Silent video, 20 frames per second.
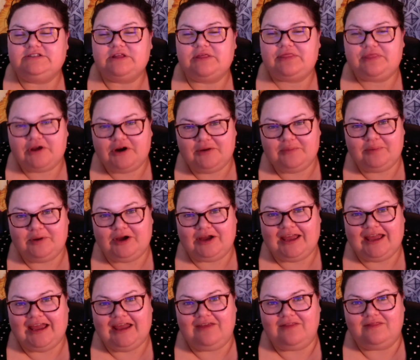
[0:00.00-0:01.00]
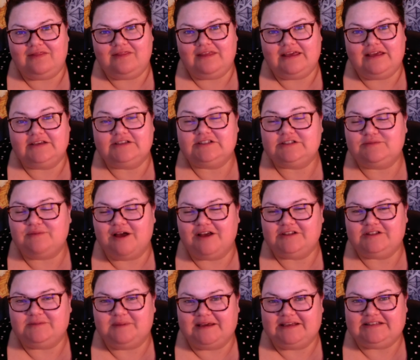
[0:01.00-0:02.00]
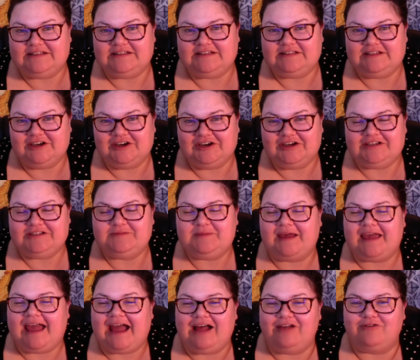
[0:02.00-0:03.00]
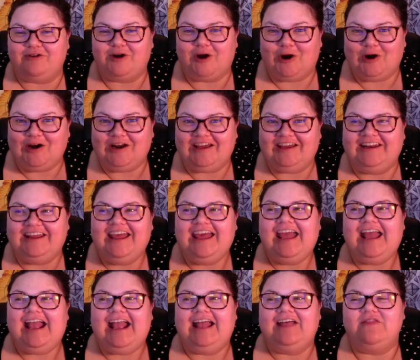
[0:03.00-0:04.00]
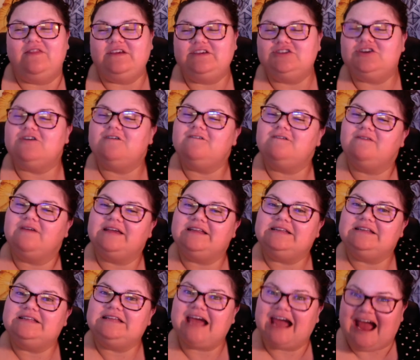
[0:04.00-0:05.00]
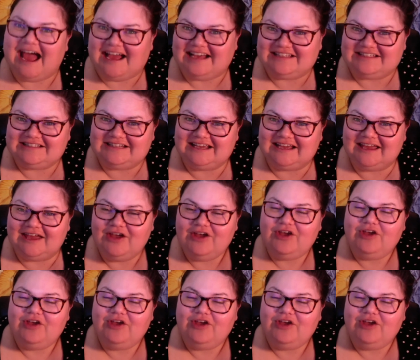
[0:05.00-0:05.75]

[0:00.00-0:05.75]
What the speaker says: the third book in the Small Spaces series by Katherine Arden, and these are fantastic.